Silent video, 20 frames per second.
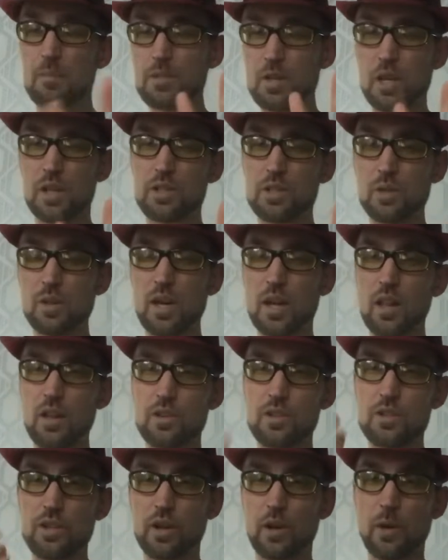got 2
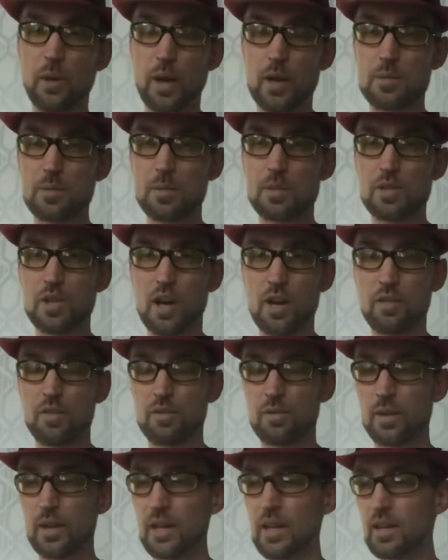colors and Yo-Yo Expert's got
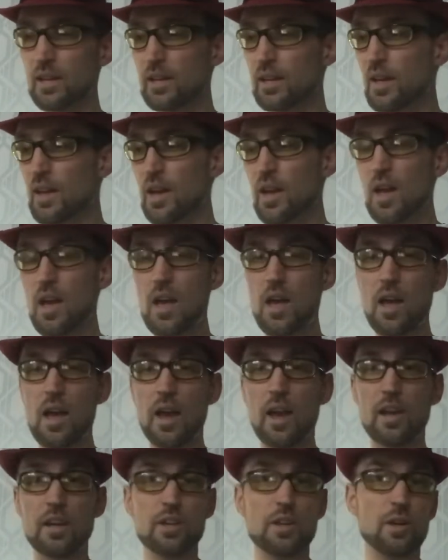3,
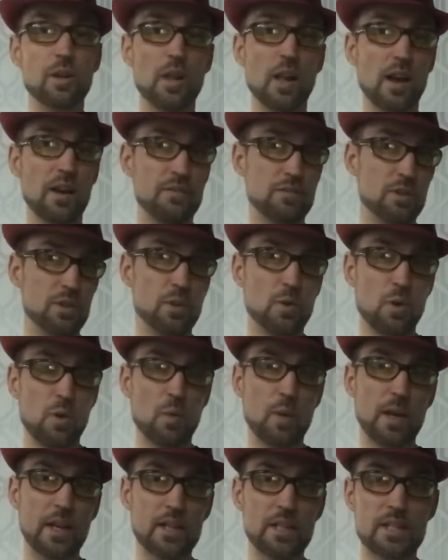and you'll have to
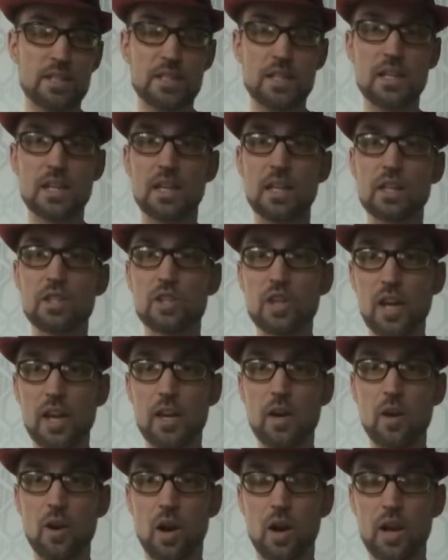wait and see. Check
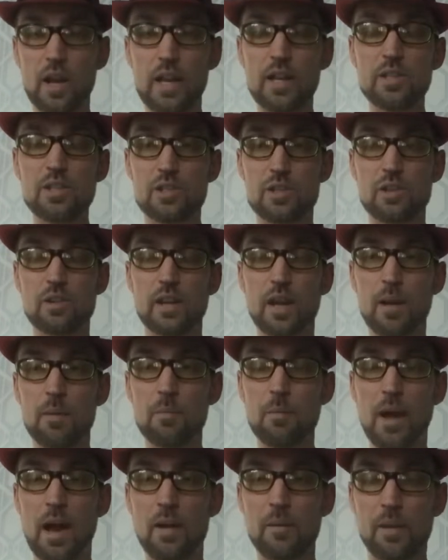out our
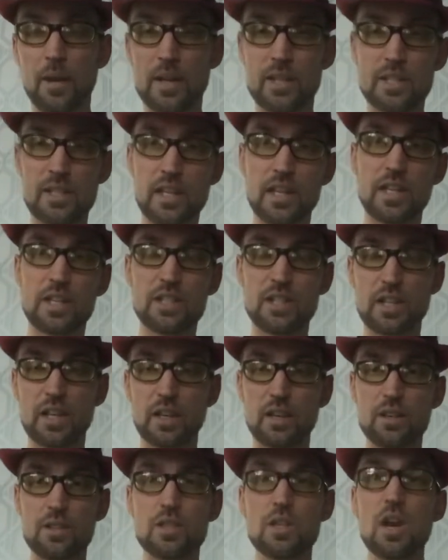Instagram at Rain City
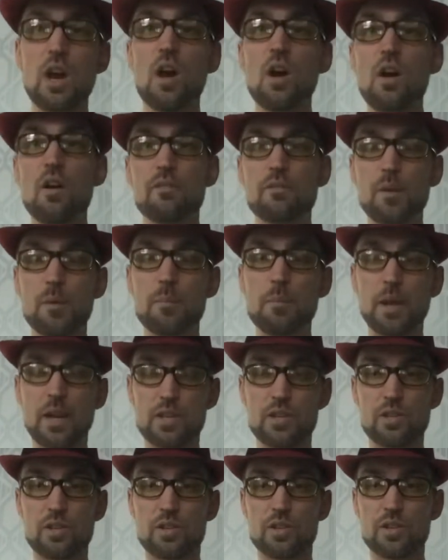Skills for
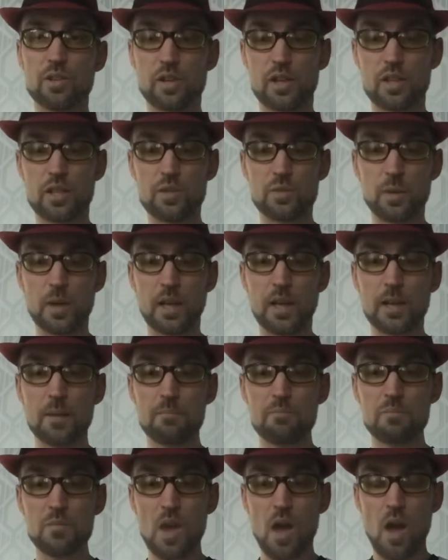pictures during this week.
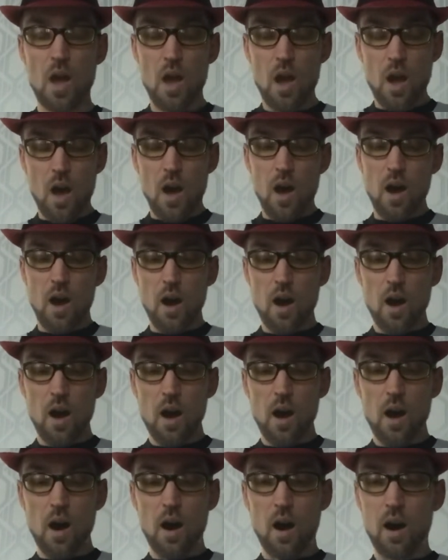
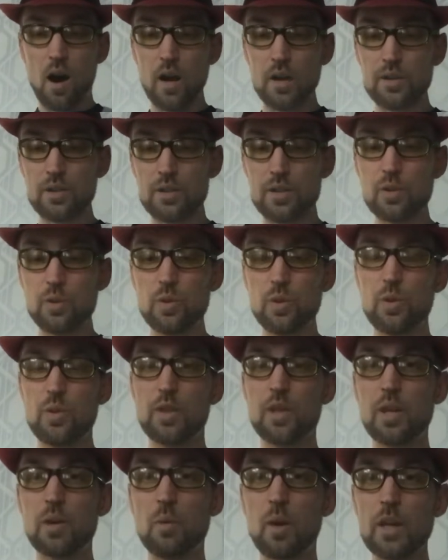On to
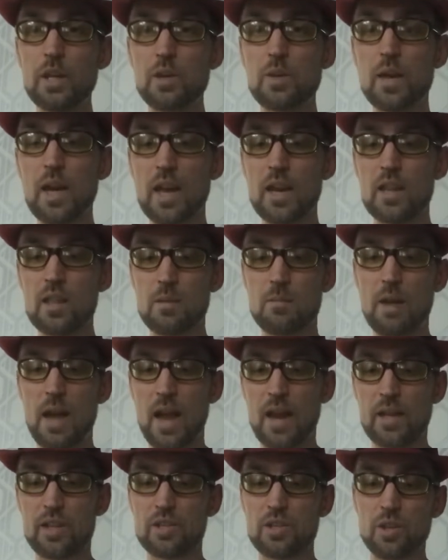the what you get in the
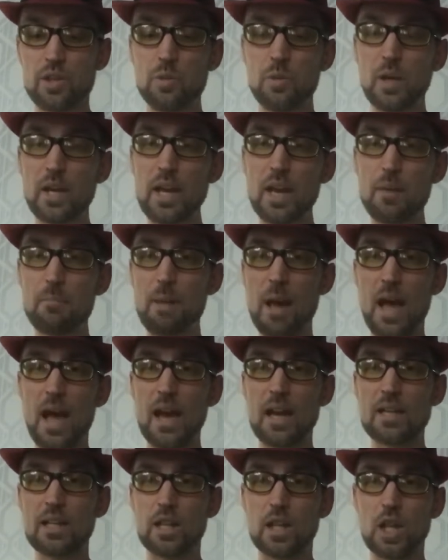bag. So you will get a
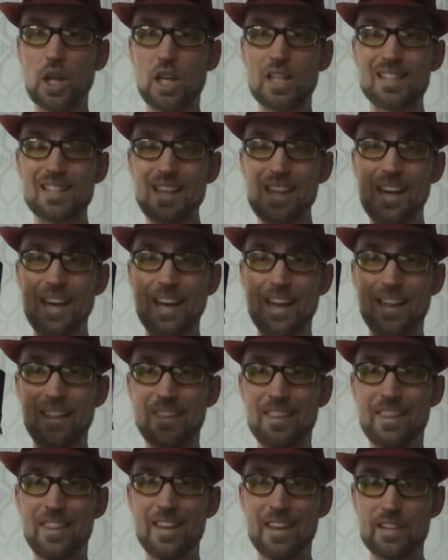bag that looks like
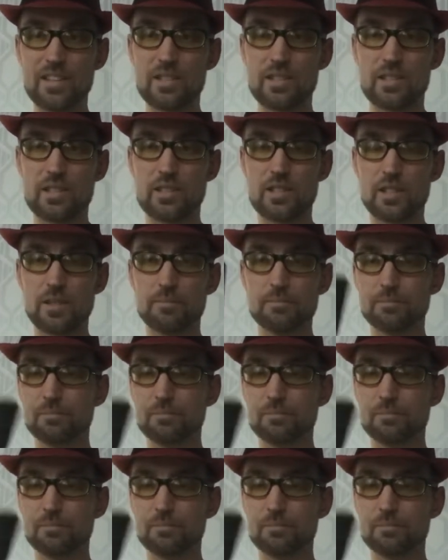this.